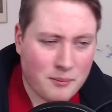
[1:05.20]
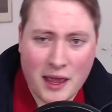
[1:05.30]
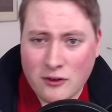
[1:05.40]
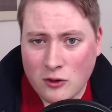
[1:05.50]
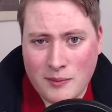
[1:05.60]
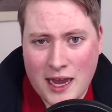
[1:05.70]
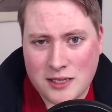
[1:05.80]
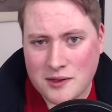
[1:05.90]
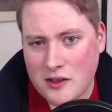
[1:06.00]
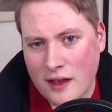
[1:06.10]
bankroll
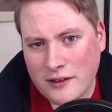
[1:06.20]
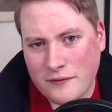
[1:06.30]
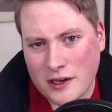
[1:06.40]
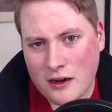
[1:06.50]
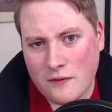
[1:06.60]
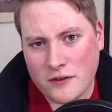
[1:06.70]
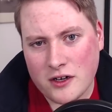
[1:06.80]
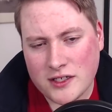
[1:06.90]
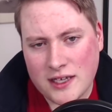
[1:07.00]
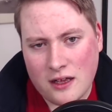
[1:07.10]
management. You have to figure out for
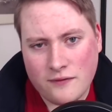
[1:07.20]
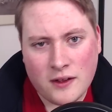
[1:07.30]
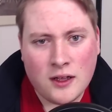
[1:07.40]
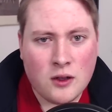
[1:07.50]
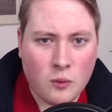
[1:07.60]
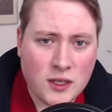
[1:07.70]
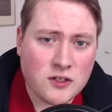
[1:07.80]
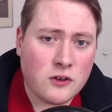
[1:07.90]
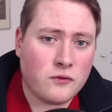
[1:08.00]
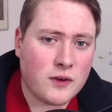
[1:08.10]
yourself what
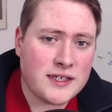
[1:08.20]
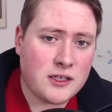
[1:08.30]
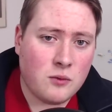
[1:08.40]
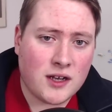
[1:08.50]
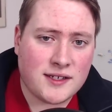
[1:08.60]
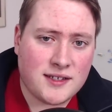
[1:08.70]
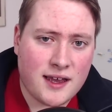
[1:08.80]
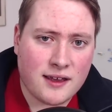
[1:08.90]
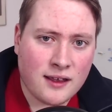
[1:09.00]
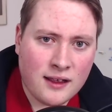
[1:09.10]
sort of risk you want to
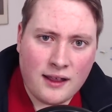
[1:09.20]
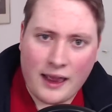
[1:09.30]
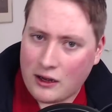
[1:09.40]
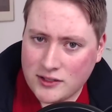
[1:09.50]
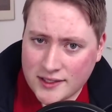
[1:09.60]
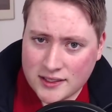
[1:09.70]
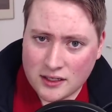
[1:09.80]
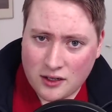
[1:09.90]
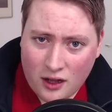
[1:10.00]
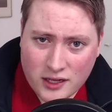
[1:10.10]
take. And I'll just
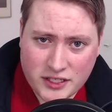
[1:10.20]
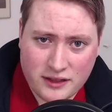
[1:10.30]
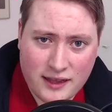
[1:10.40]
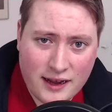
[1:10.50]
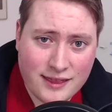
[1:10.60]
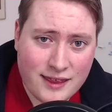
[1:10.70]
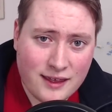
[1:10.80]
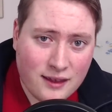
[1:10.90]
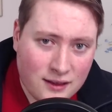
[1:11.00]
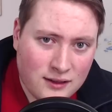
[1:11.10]
caution that I
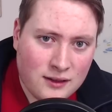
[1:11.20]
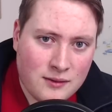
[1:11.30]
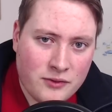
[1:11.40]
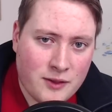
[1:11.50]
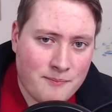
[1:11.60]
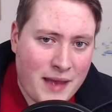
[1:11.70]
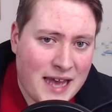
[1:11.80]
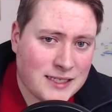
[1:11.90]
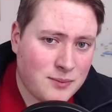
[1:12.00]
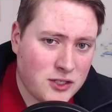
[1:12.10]
think the
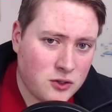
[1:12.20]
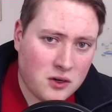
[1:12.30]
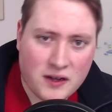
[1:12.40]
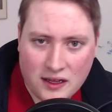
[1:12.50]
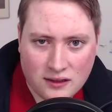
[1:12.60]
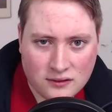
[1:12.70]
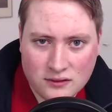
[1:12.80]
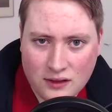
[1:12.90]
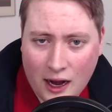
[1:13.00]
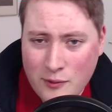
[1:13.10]
mass majority,
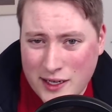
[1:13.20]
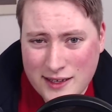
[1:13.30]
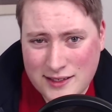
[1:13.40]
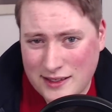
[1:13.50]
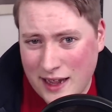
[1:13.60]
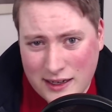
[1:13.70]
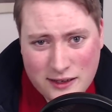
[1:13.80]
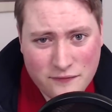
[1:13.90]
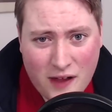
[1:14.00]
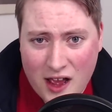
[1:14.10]
I would guess
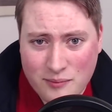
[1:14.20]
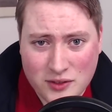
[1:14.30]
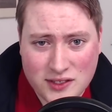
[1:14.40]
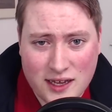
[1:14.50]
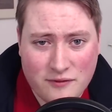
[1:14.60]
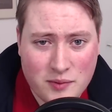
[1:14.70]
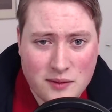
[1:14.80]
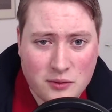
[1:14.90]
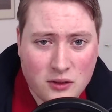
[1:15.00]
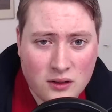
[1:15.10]
95% of
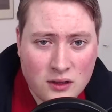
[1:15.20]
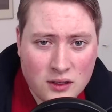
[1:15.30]
people,